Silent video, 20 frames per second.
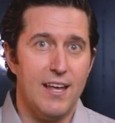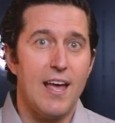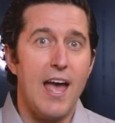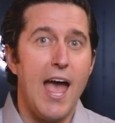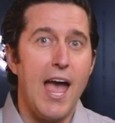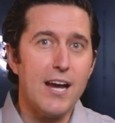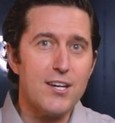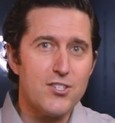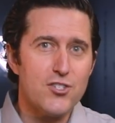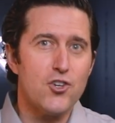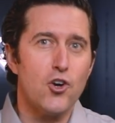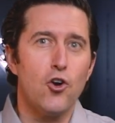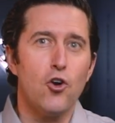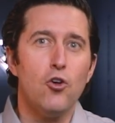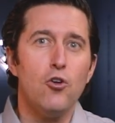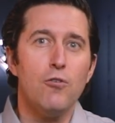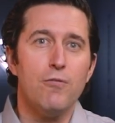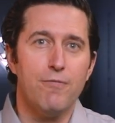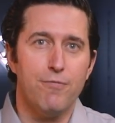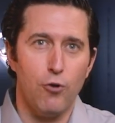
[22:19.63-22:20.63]

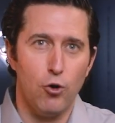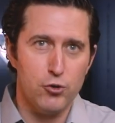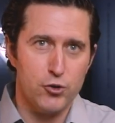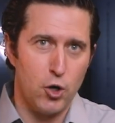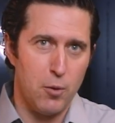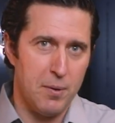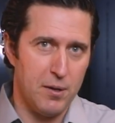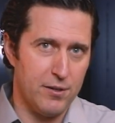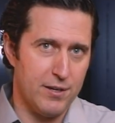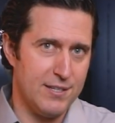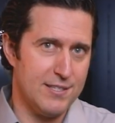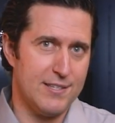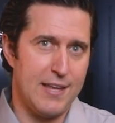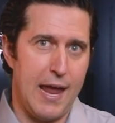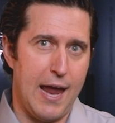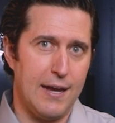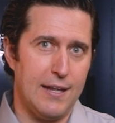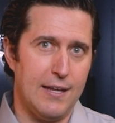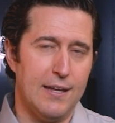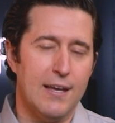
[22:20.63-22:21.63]
External vulnerability
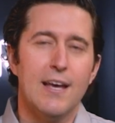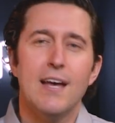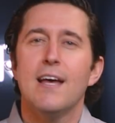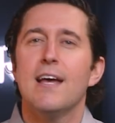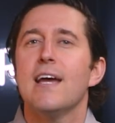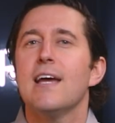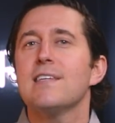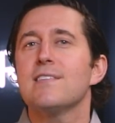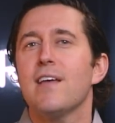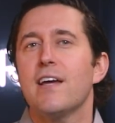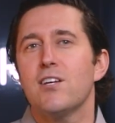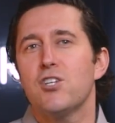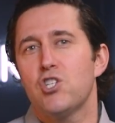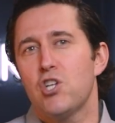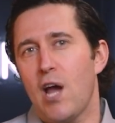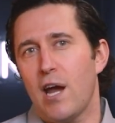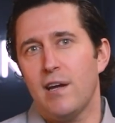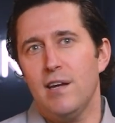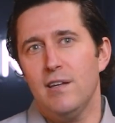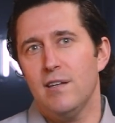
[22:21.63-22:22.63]
scanning is like
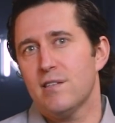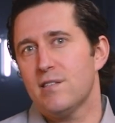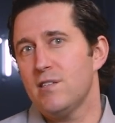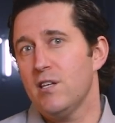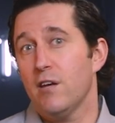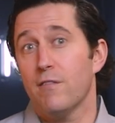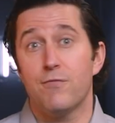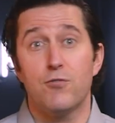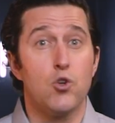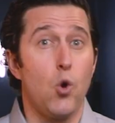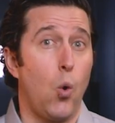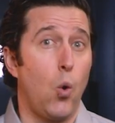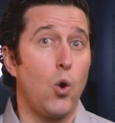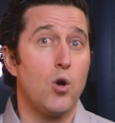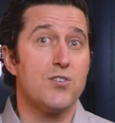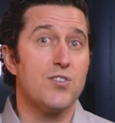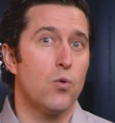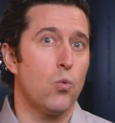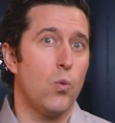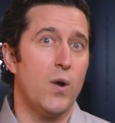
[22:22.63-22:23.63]
checking to see if
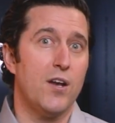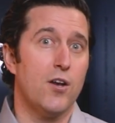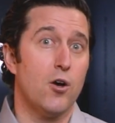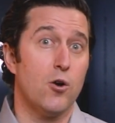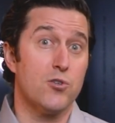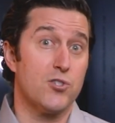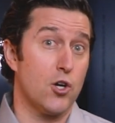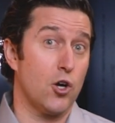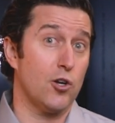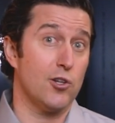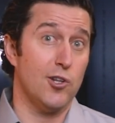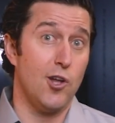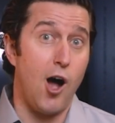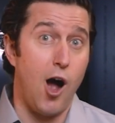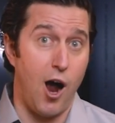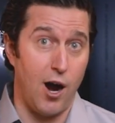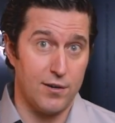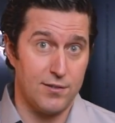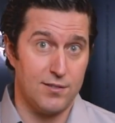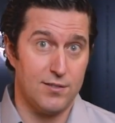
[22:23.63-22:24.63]
doors and windows are
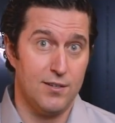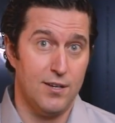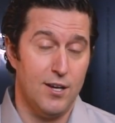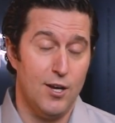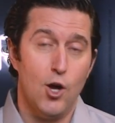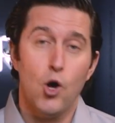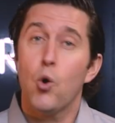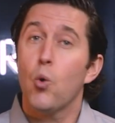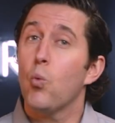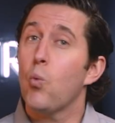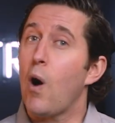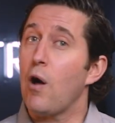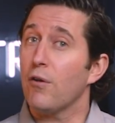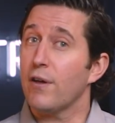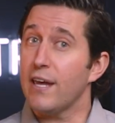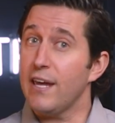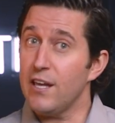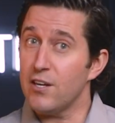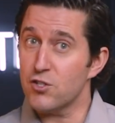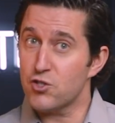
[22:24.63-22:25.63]
locked,
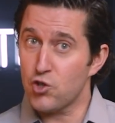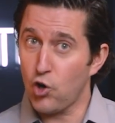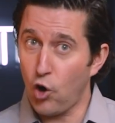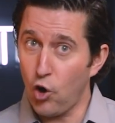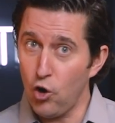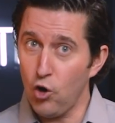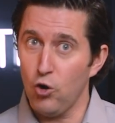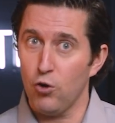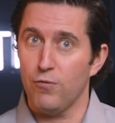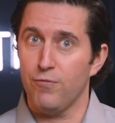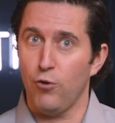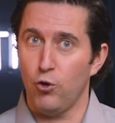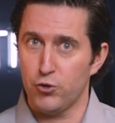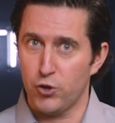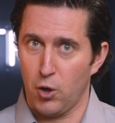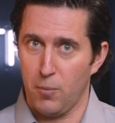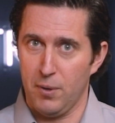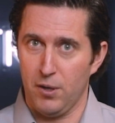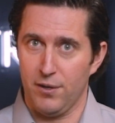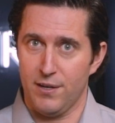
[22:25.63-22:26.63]
while internal
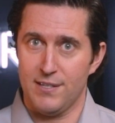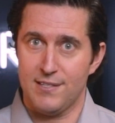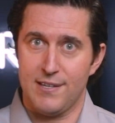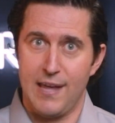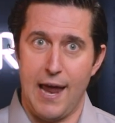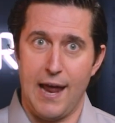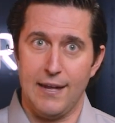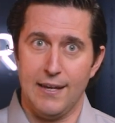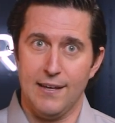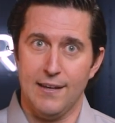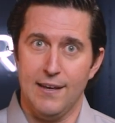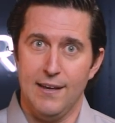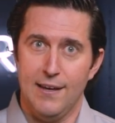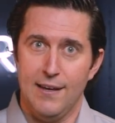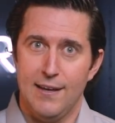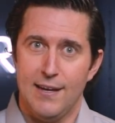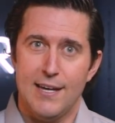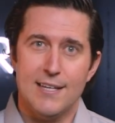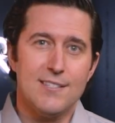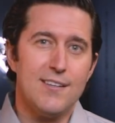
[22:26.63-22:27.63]
vulnerability scanning
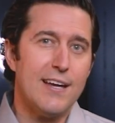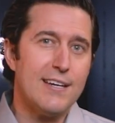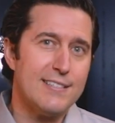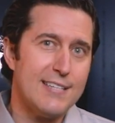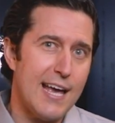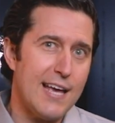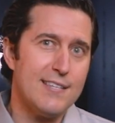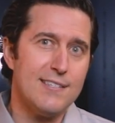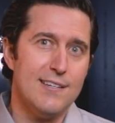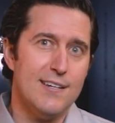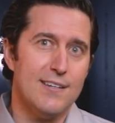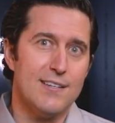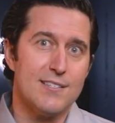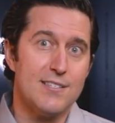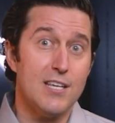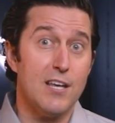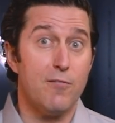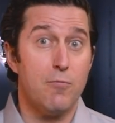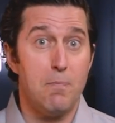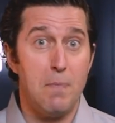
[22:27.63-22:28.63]
is like testing to
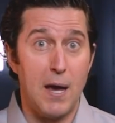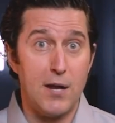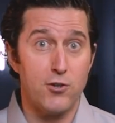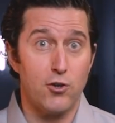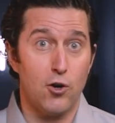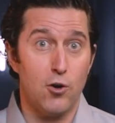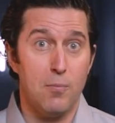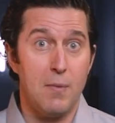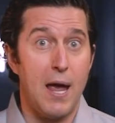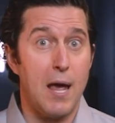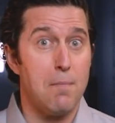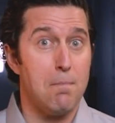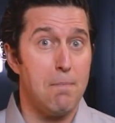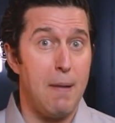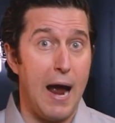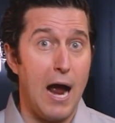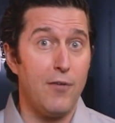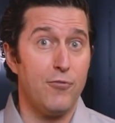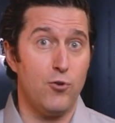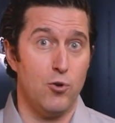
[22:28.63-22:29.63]
see if bedroom and
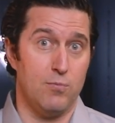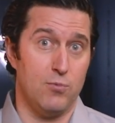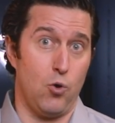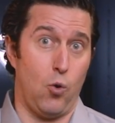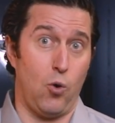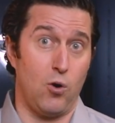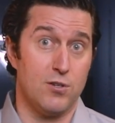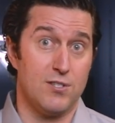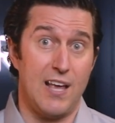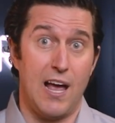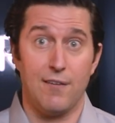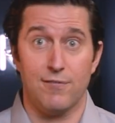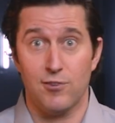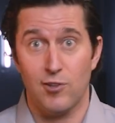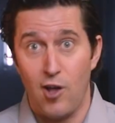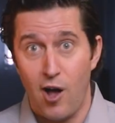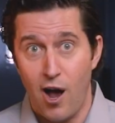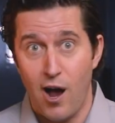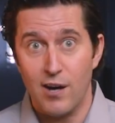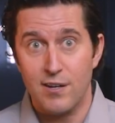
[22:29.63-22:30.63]
bathroom doors have
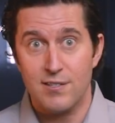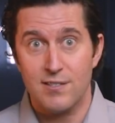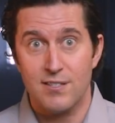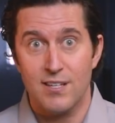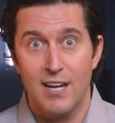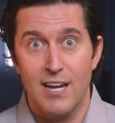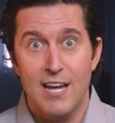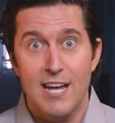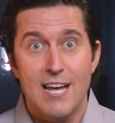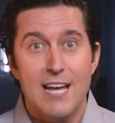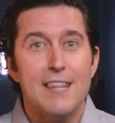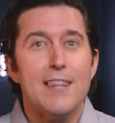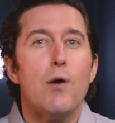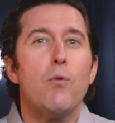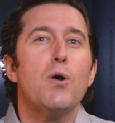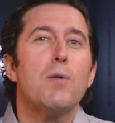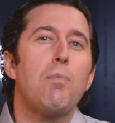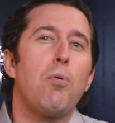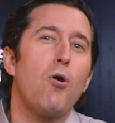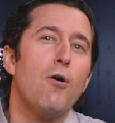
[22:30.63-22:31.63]
locks that
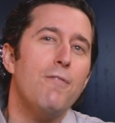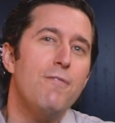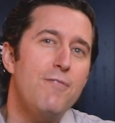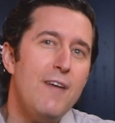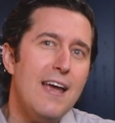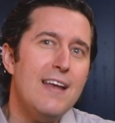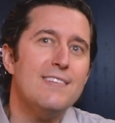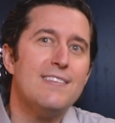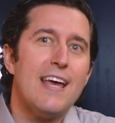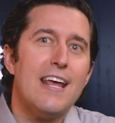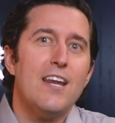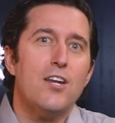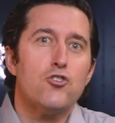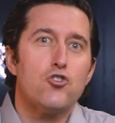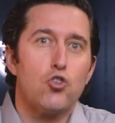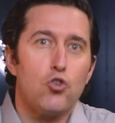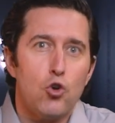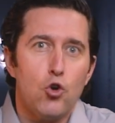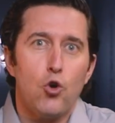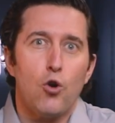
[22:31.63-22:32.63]
would prevent an
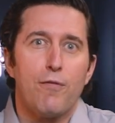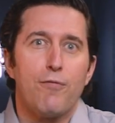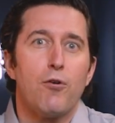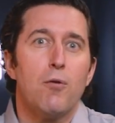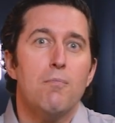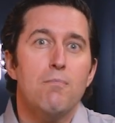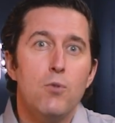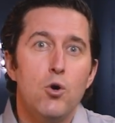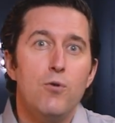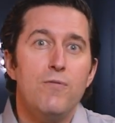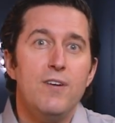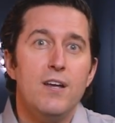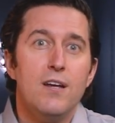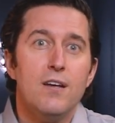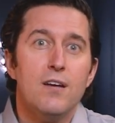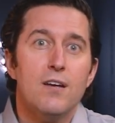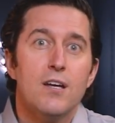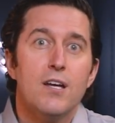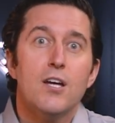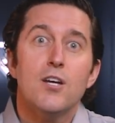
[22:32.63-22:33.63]
intruder from
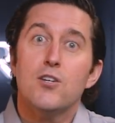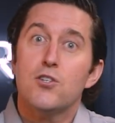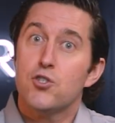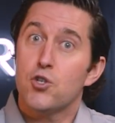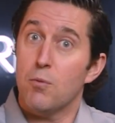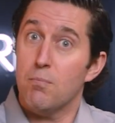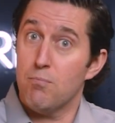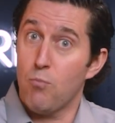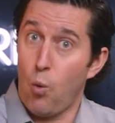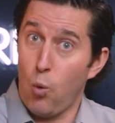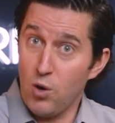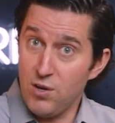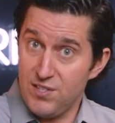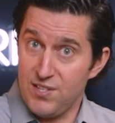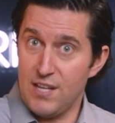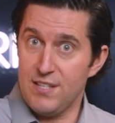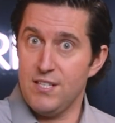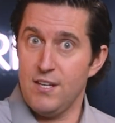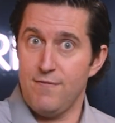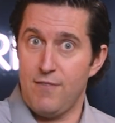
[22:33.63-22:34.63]
moving to more
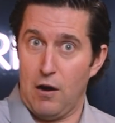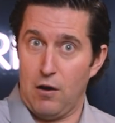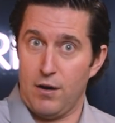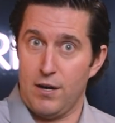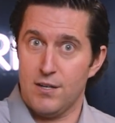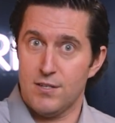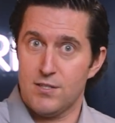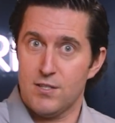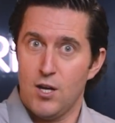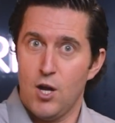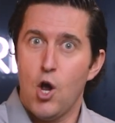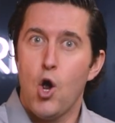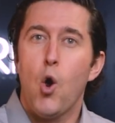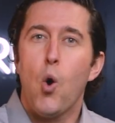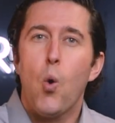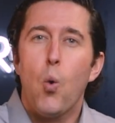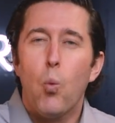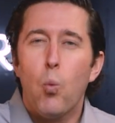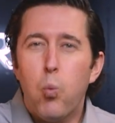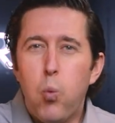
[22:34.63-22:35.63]
sensitive areas
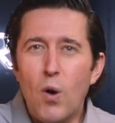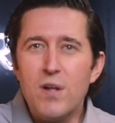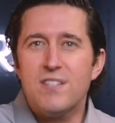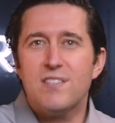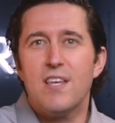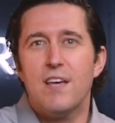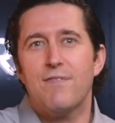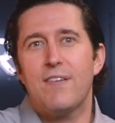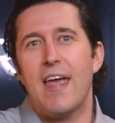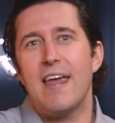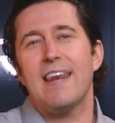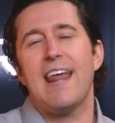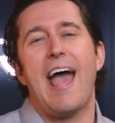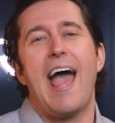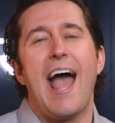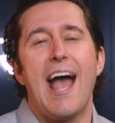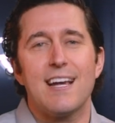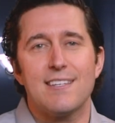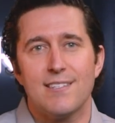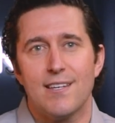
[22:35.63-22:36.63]
once they've gained
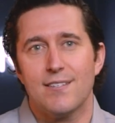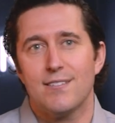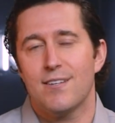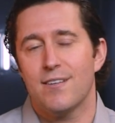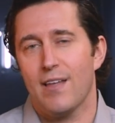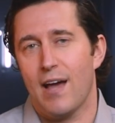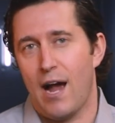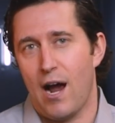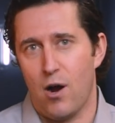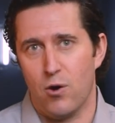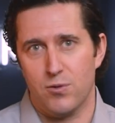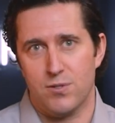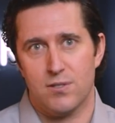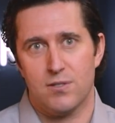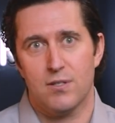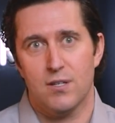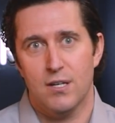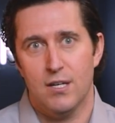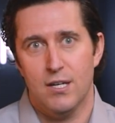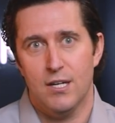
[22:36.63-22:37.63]
access to the
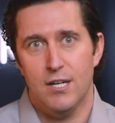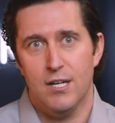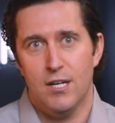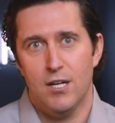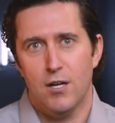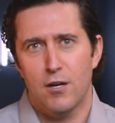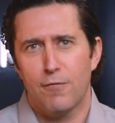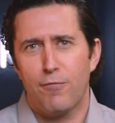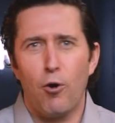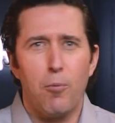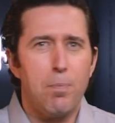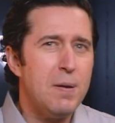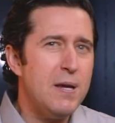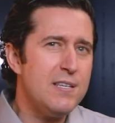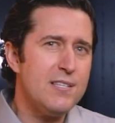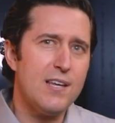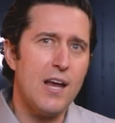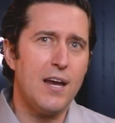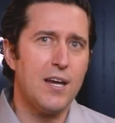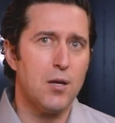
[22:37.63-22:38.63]
house. For
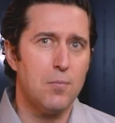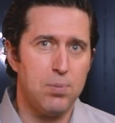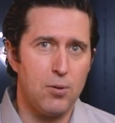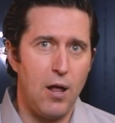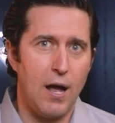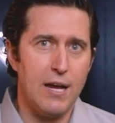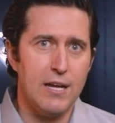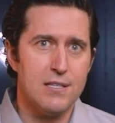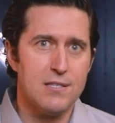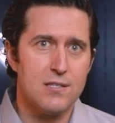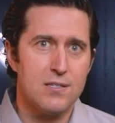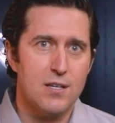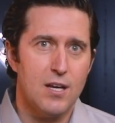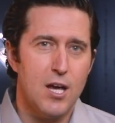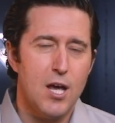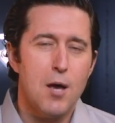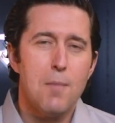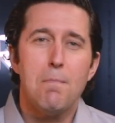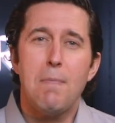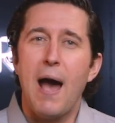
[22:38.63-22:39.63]
PCI compliance,
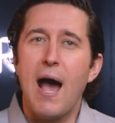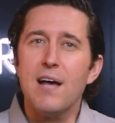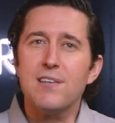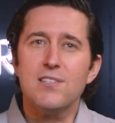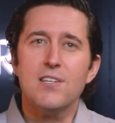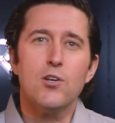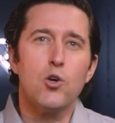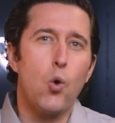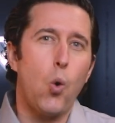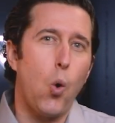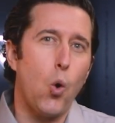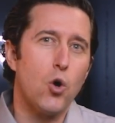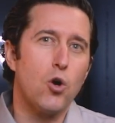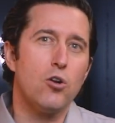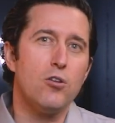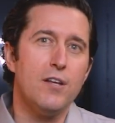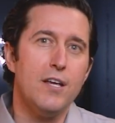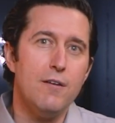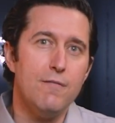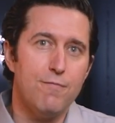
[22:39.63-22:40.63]
passing
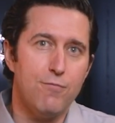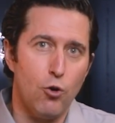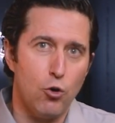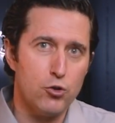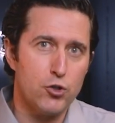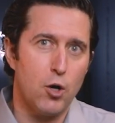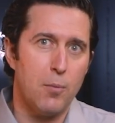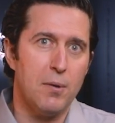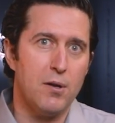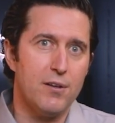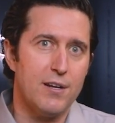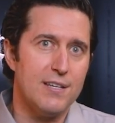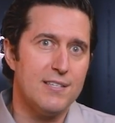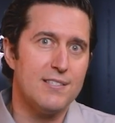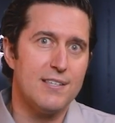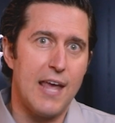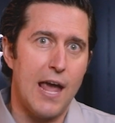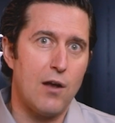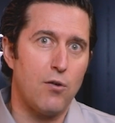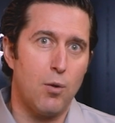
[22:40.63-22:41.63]
quarterly vulnerability
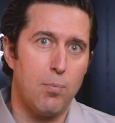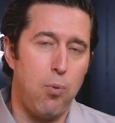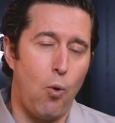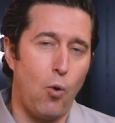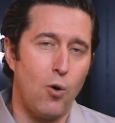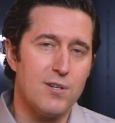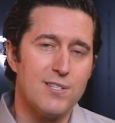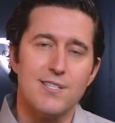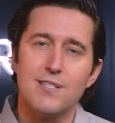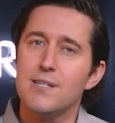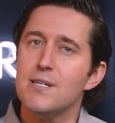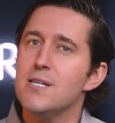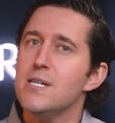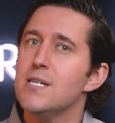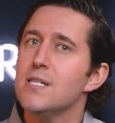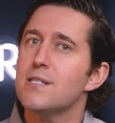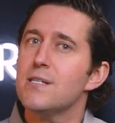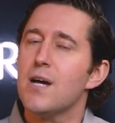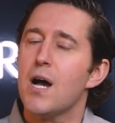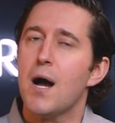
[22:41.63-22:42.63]
scan reports
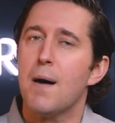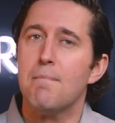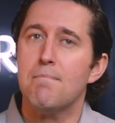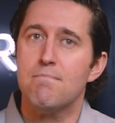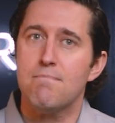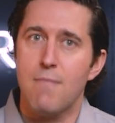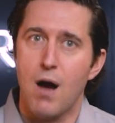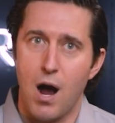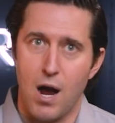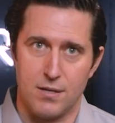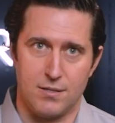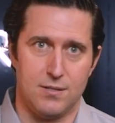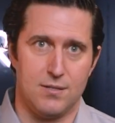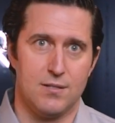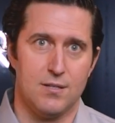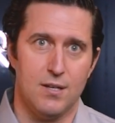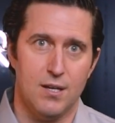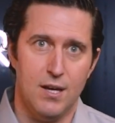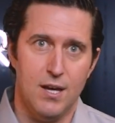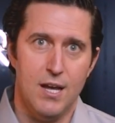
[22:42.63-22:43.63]
is a must.